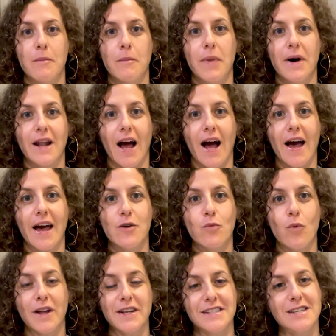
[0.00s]
But I
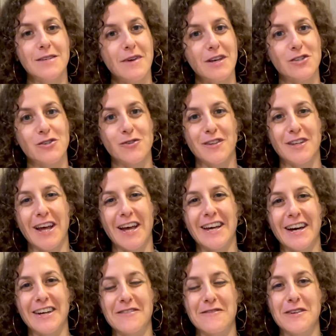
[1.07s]
wanted to make sure that I
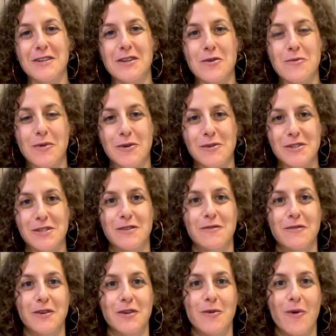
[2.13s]
got a video posted
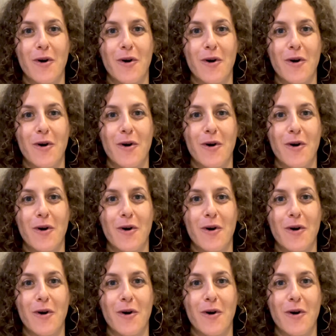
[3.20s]
for you